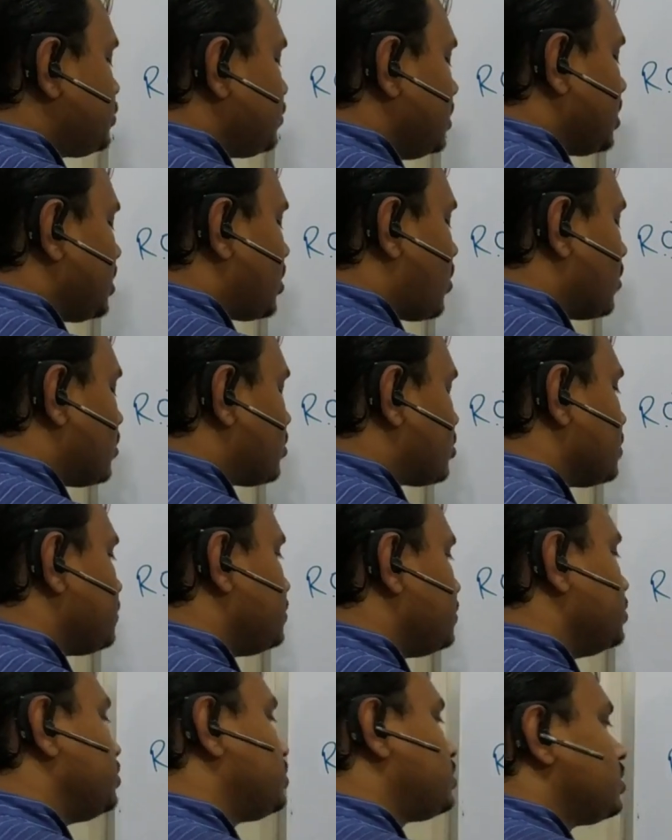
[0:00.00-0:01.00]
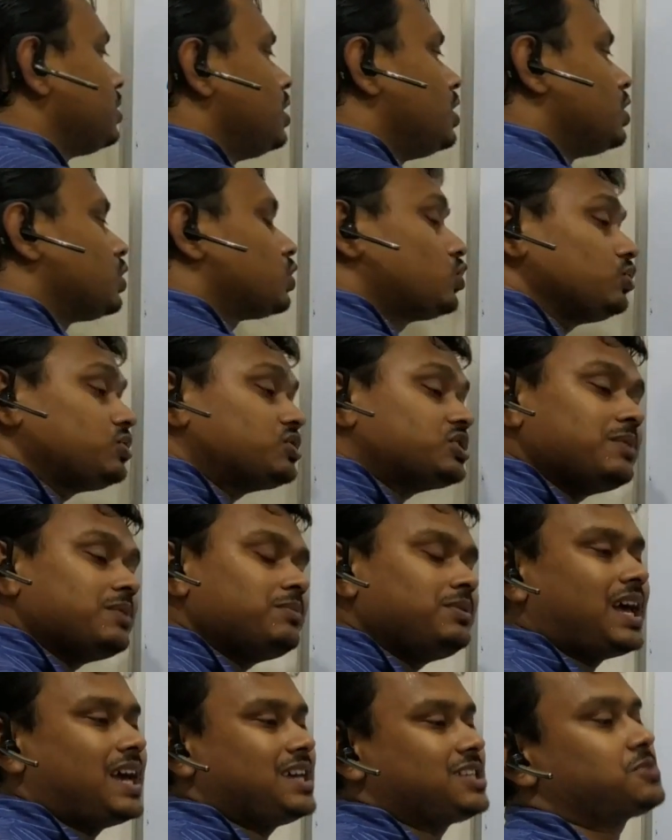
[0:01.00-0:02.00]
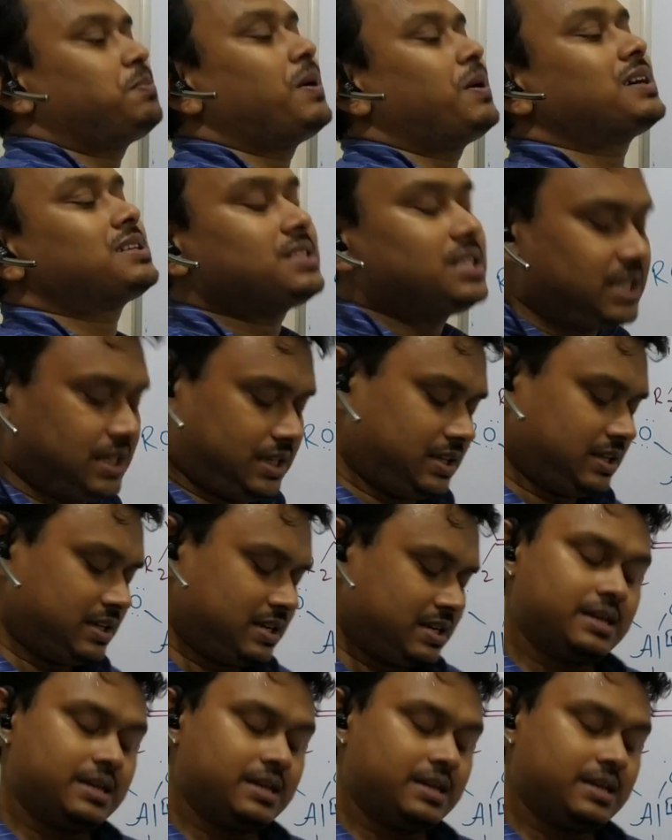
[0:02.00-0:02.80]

will contribute to stabilize. But see,